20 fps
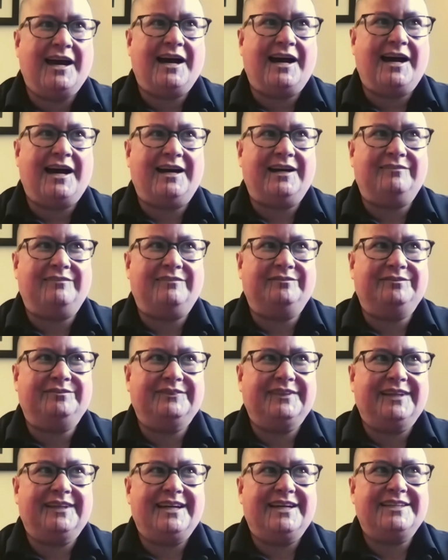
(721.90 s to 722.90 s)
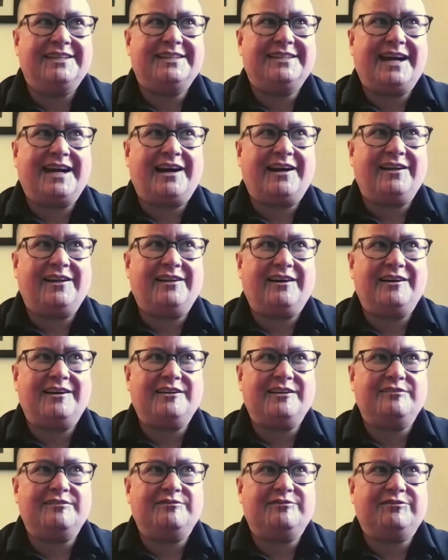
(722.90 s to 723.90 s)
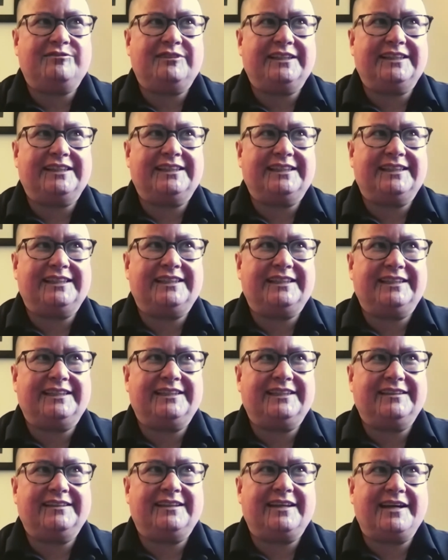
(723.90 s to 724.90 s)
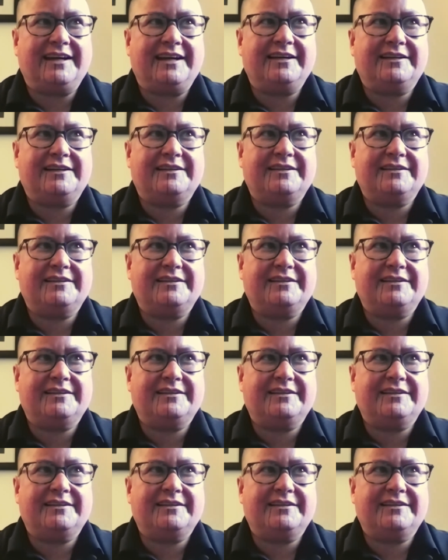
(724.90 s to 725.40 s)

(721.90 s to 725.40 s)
um, yeah, a lot of really like